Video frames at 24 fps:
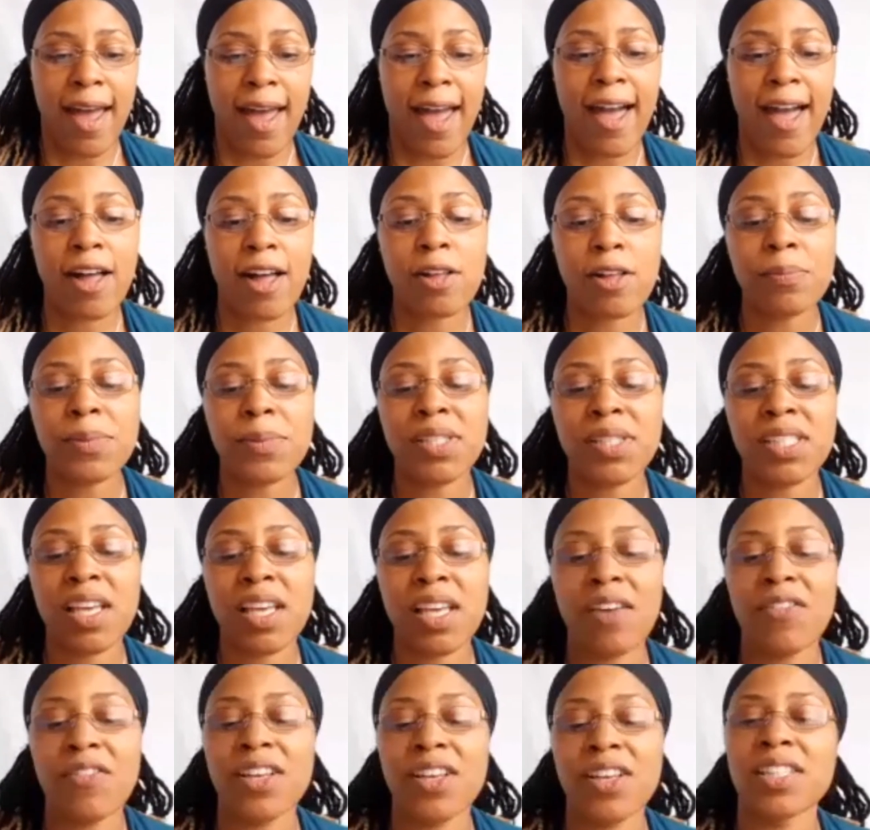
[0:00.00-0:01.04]
helps
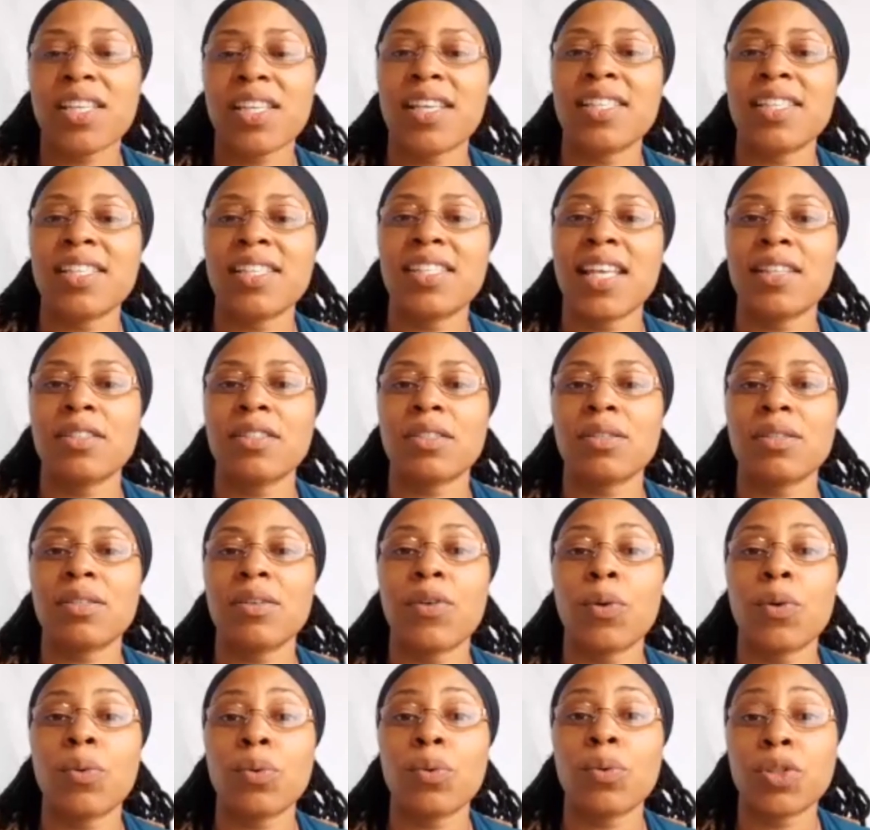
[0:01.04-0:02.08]
give us a sense of
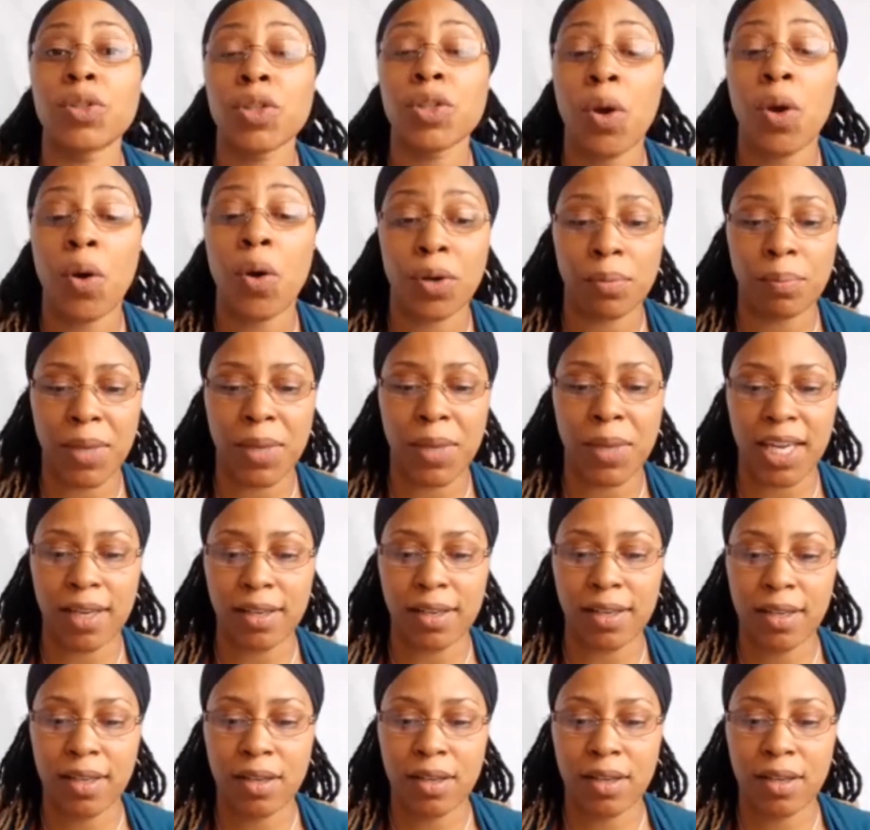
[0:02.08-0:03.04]
autonomy,